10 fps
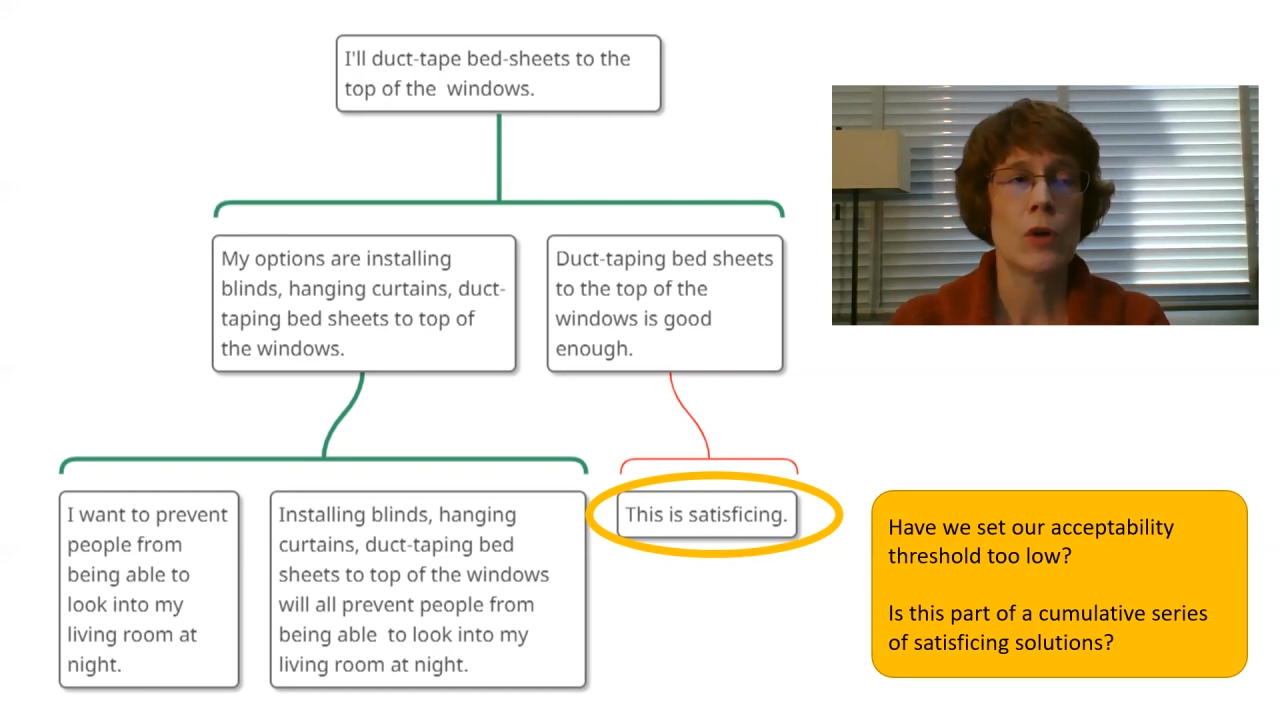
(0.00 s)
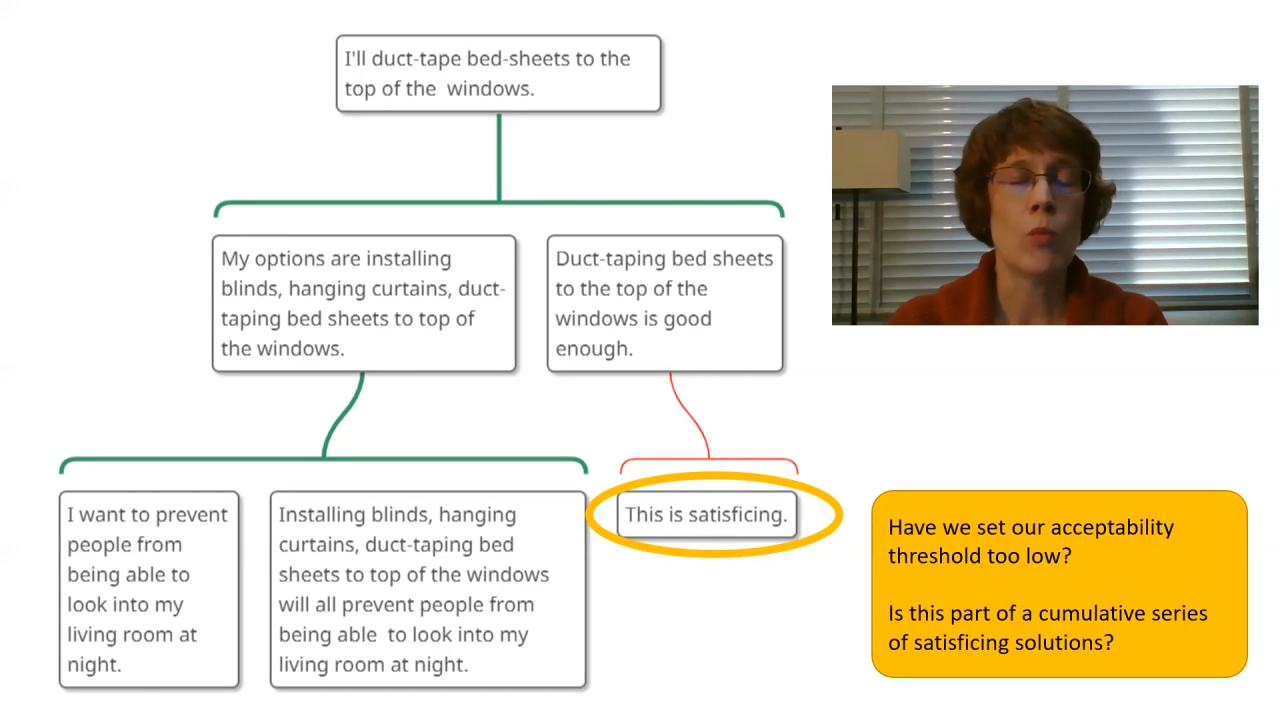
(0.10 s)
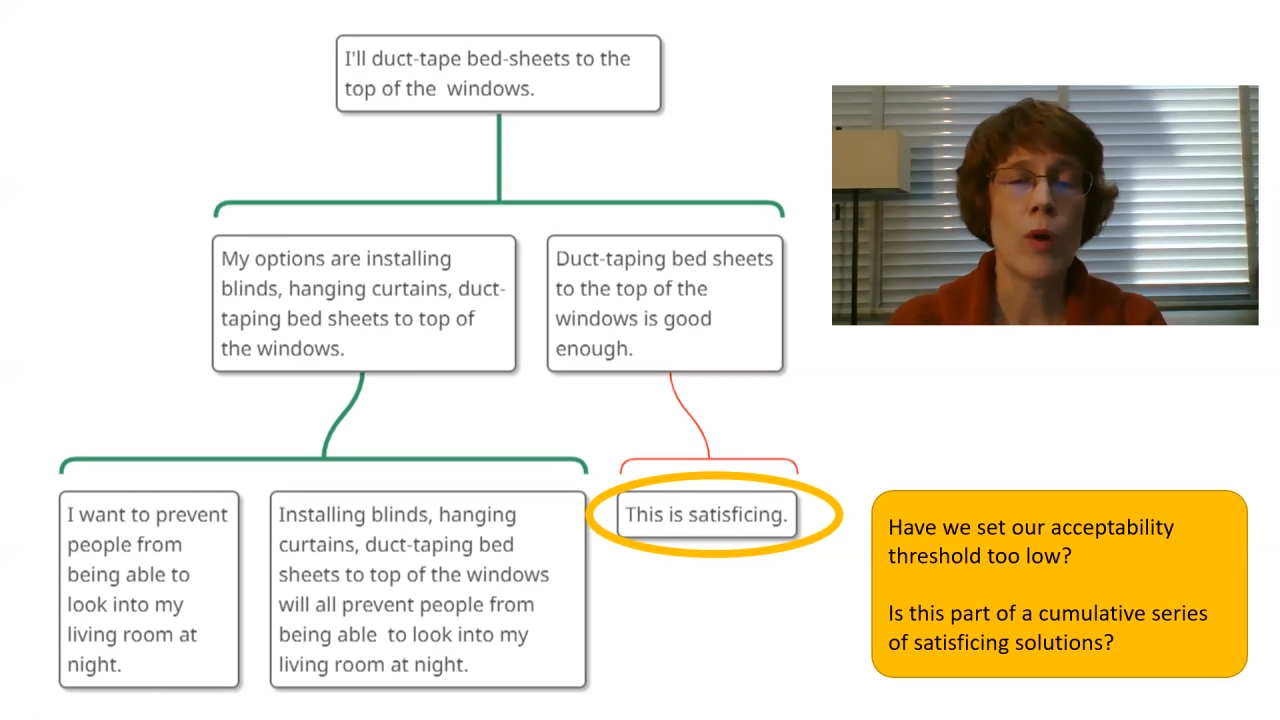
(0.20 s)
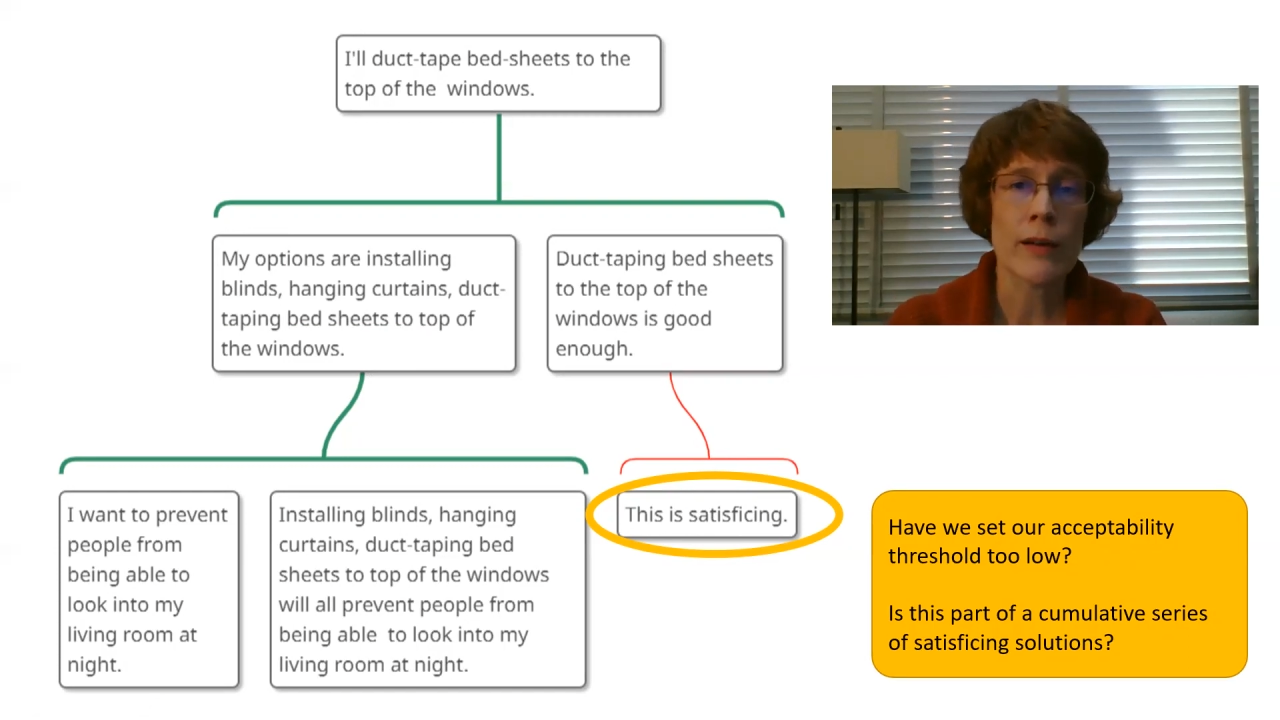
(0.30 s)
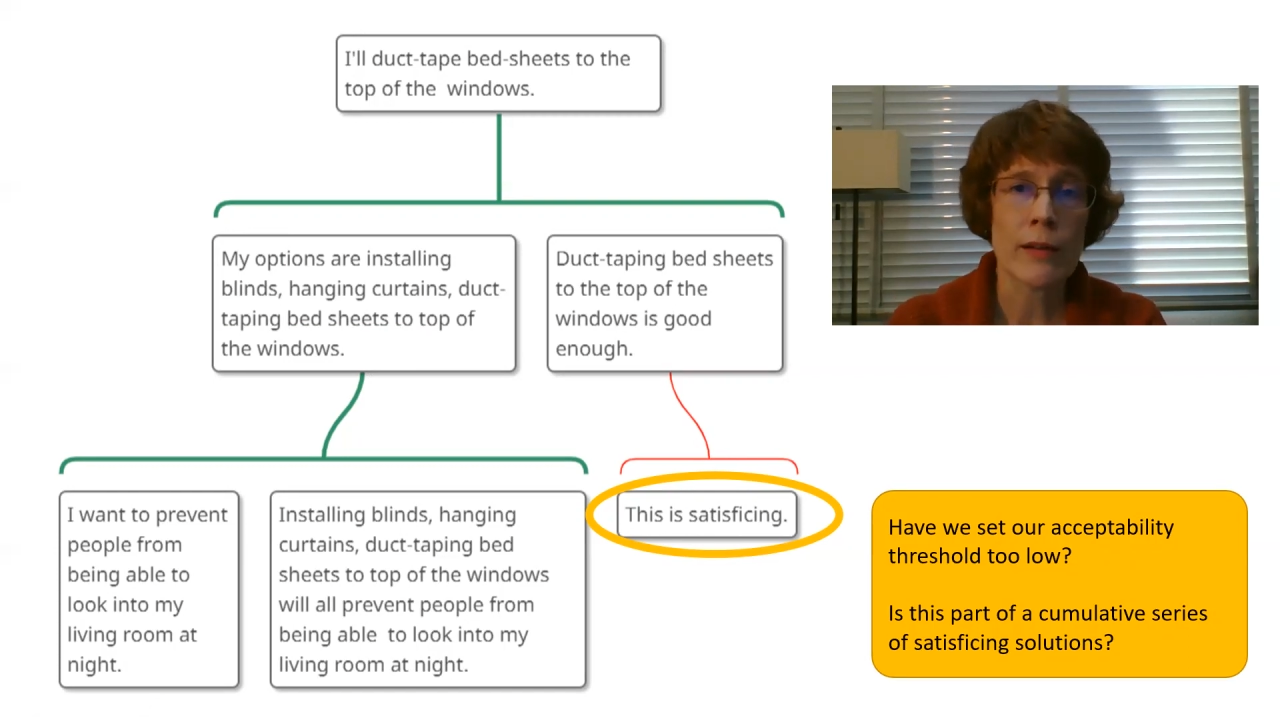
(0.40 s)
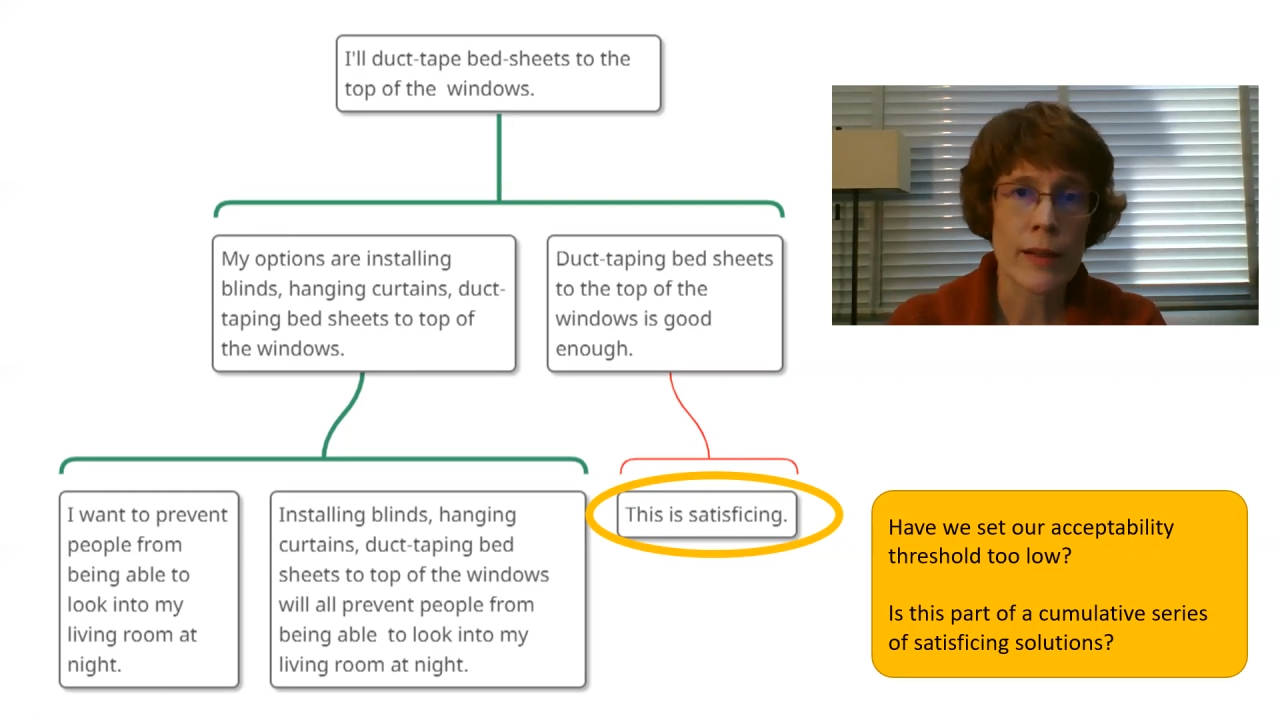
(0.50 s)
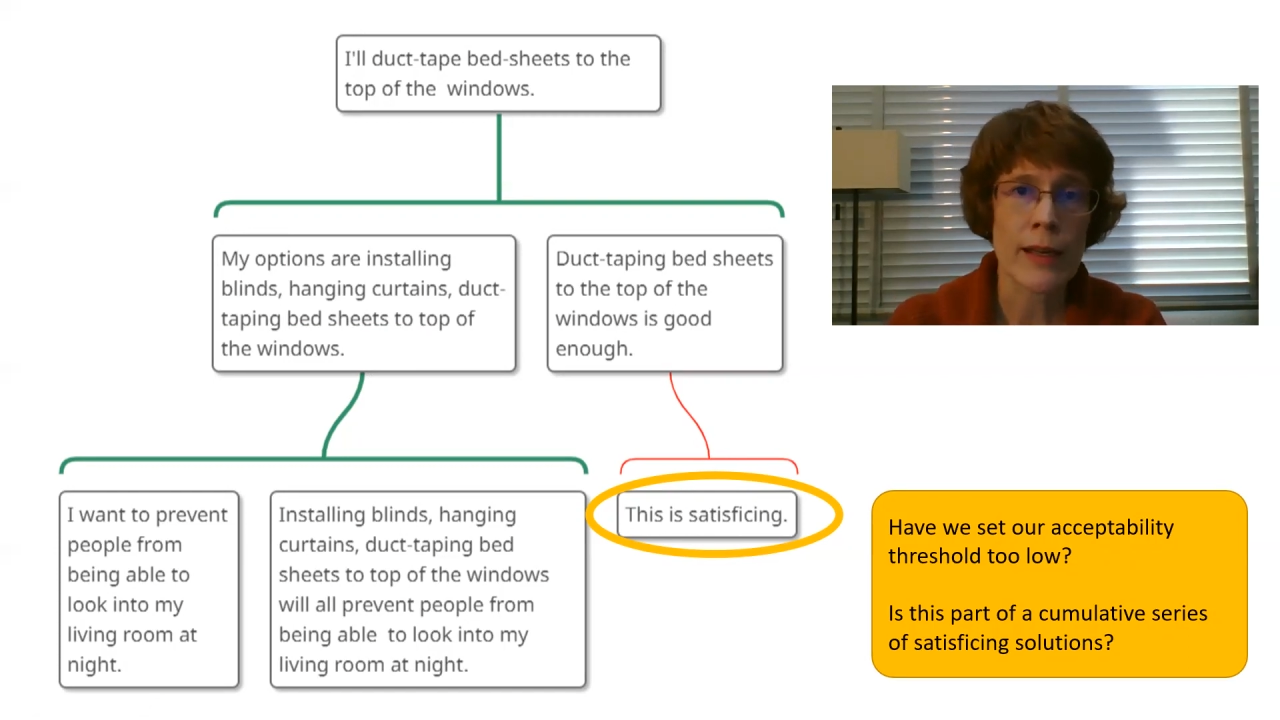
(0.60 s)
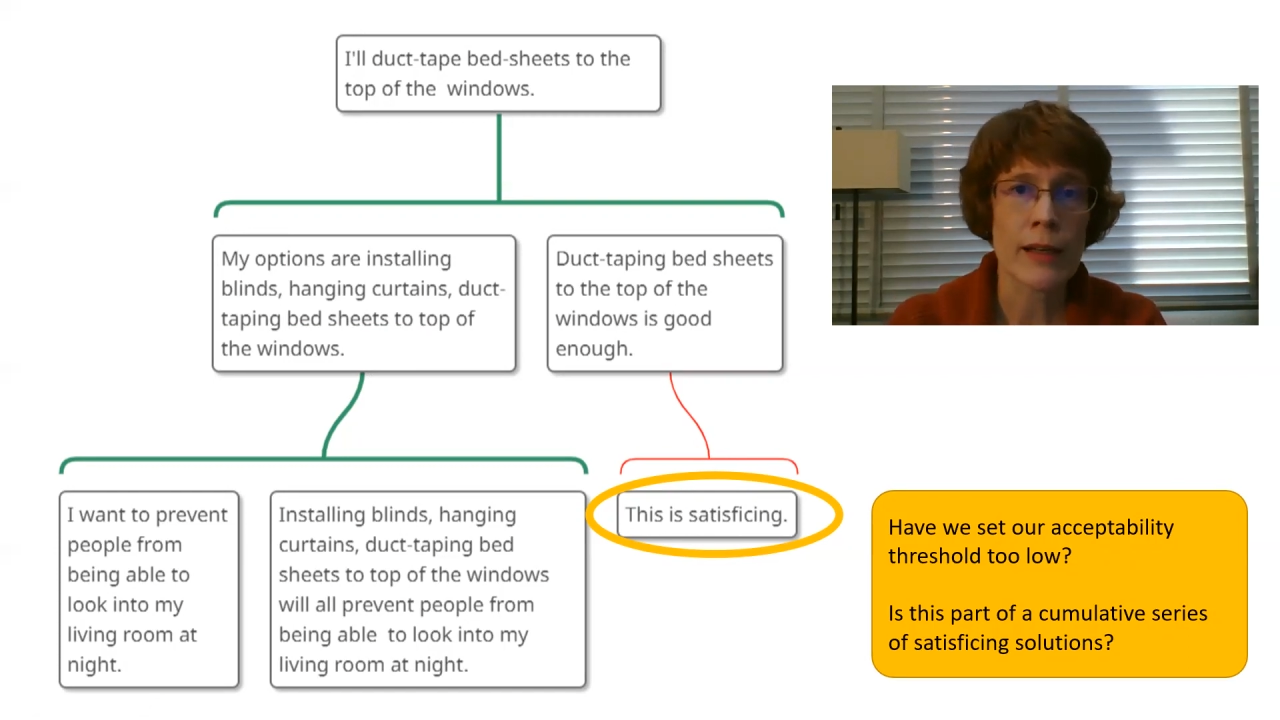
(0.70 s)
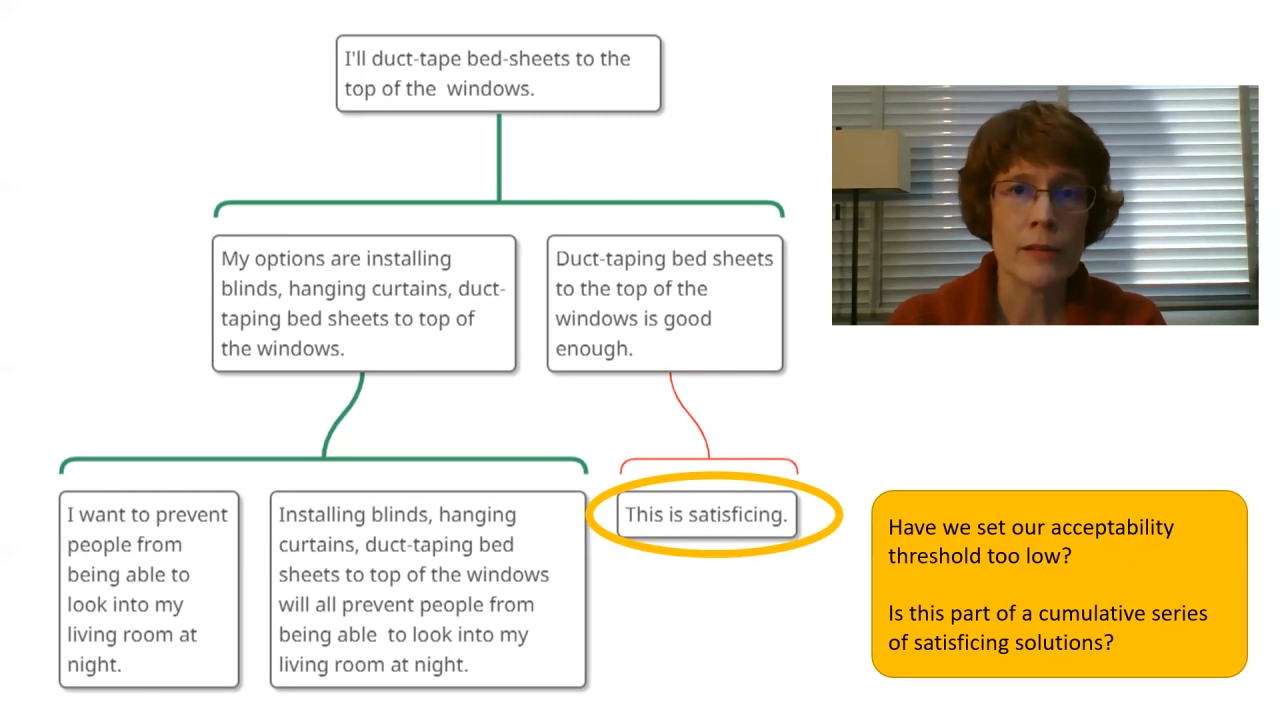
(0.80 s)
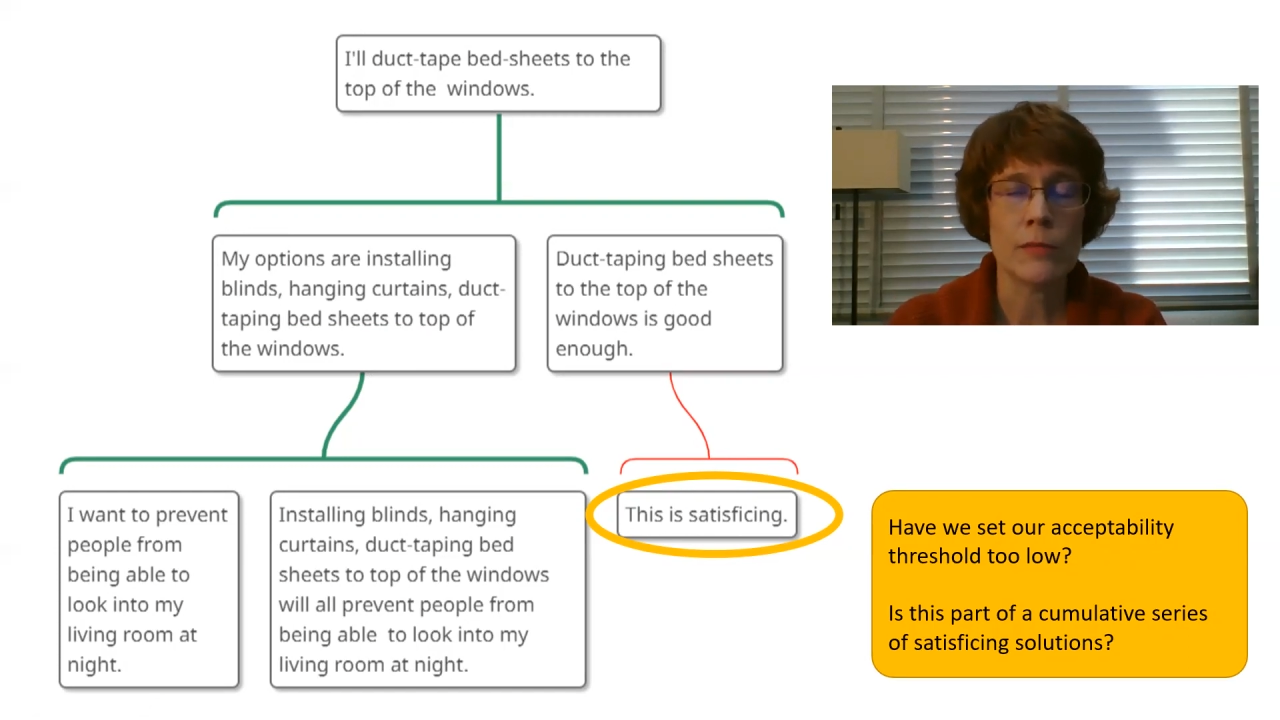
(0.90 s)
one
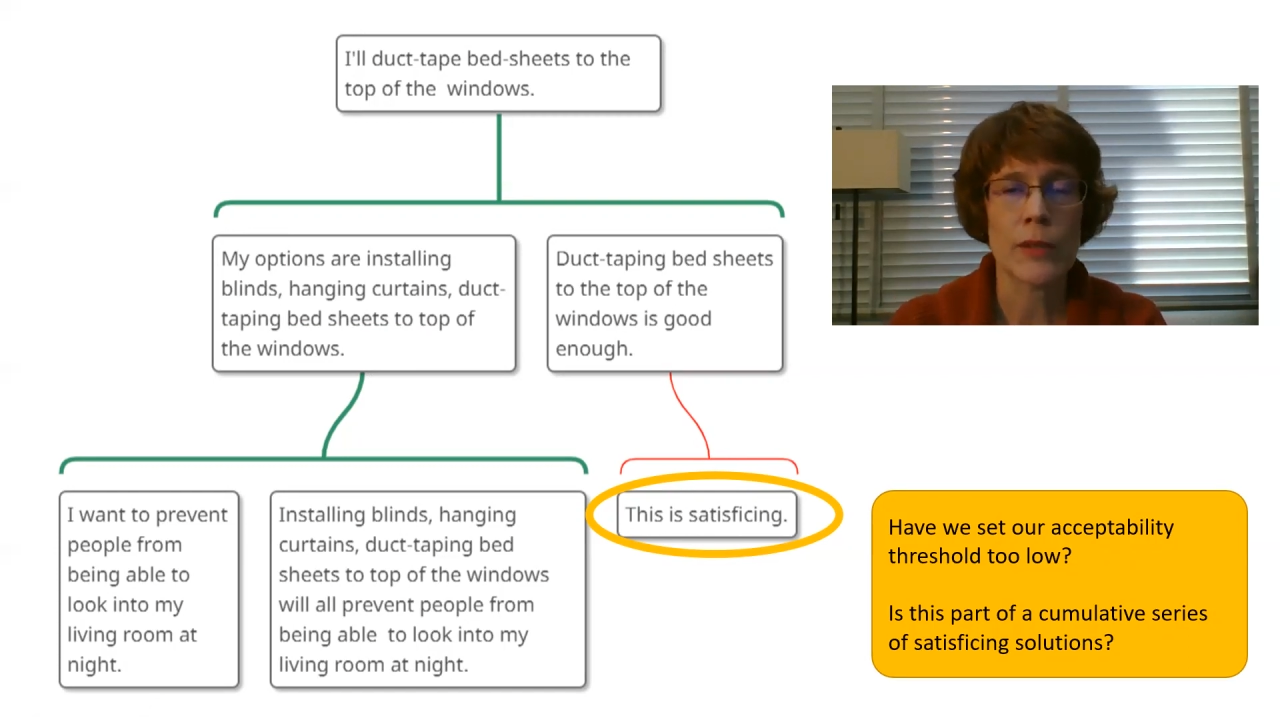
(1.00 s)
thing